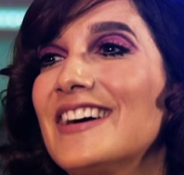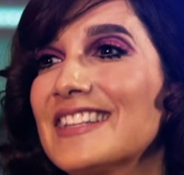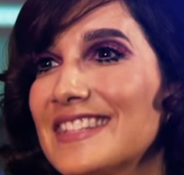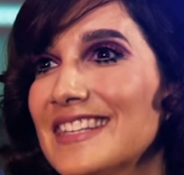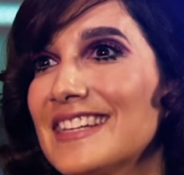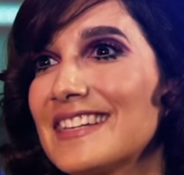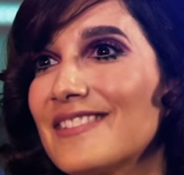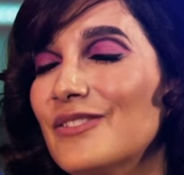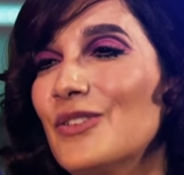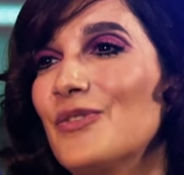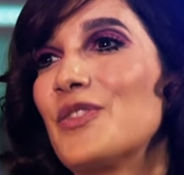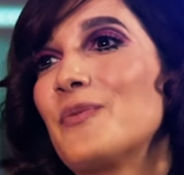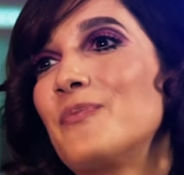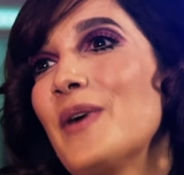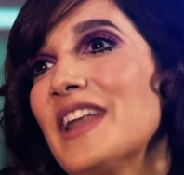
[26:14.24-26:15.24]
I think
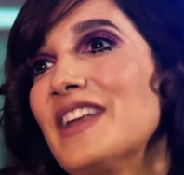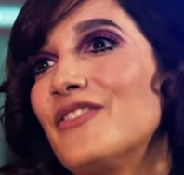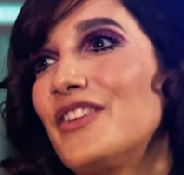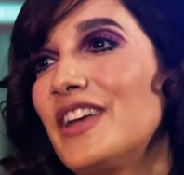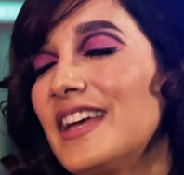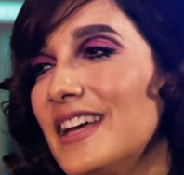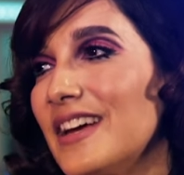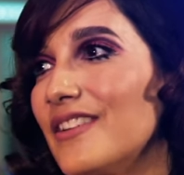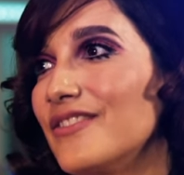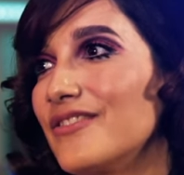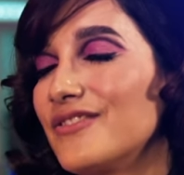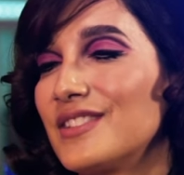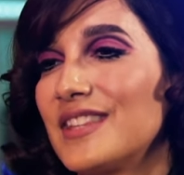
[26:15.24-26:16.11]
the benefit of